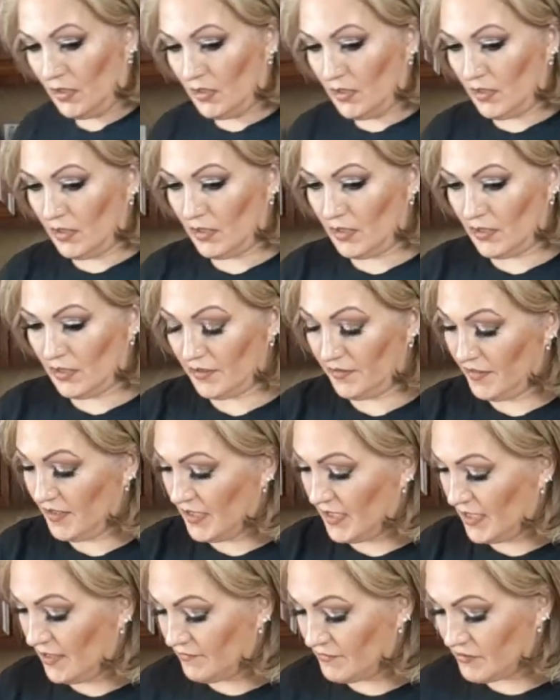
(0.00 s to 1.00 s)
I think
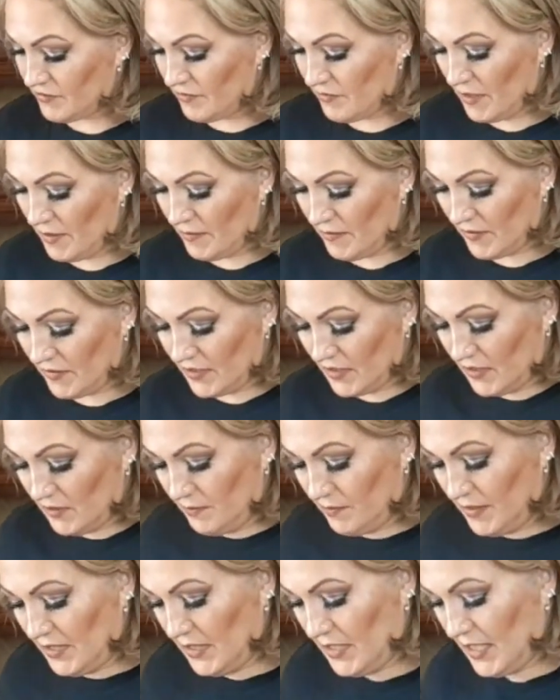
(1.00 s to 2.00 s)
I have to remember
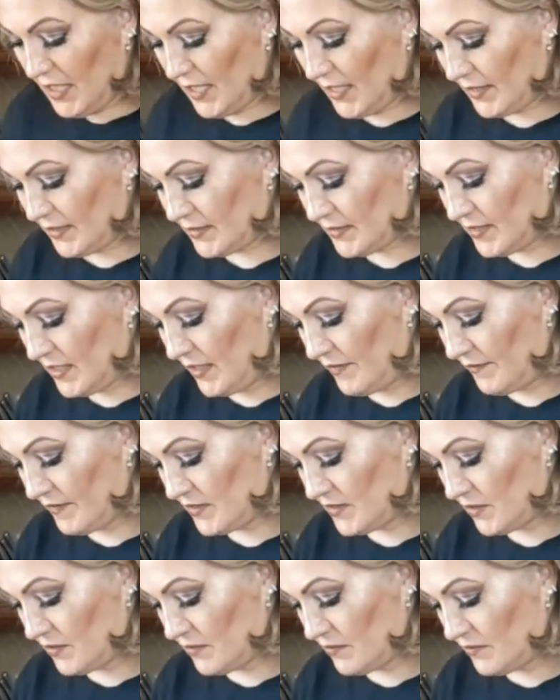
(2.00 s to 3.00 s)
that pecans have
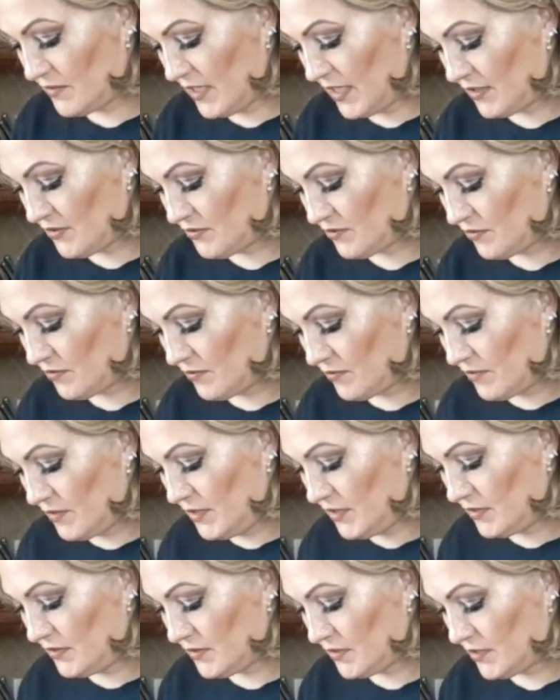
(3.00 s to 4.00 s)
its own natural
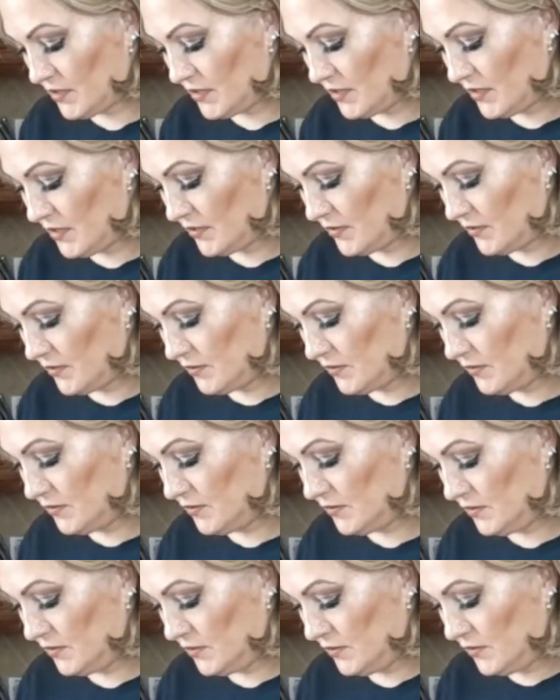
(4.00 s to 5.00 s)
oils in it,
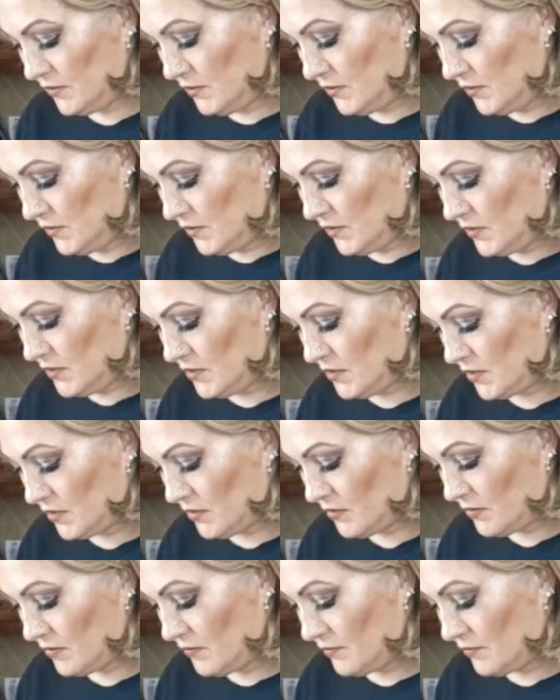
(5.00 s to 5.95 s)
so